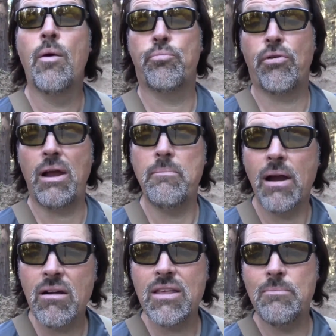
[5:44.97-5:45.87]

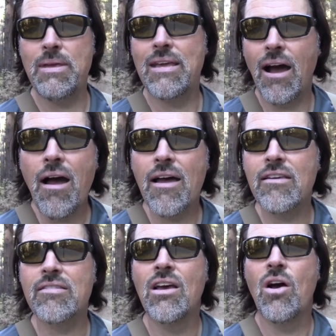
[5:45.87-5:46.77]
primarily
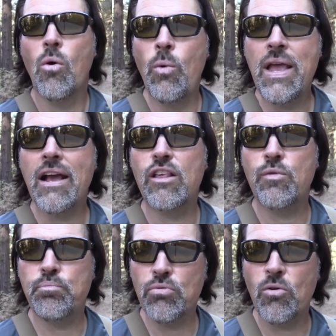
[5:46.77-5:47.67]
because we
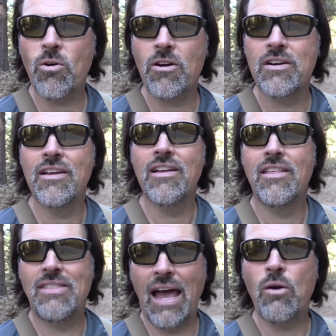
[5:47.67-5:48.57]
explored
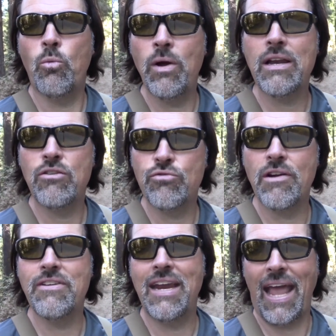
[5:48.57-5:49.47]
that
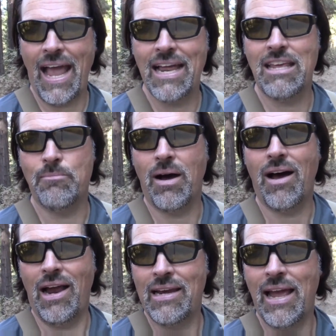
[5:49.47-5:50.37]
wind-driven eddy
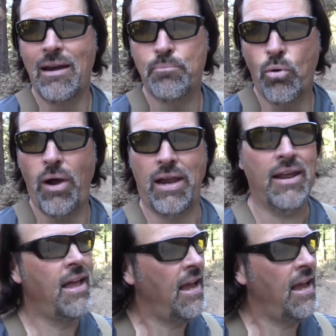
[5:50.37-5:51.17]
behind that point.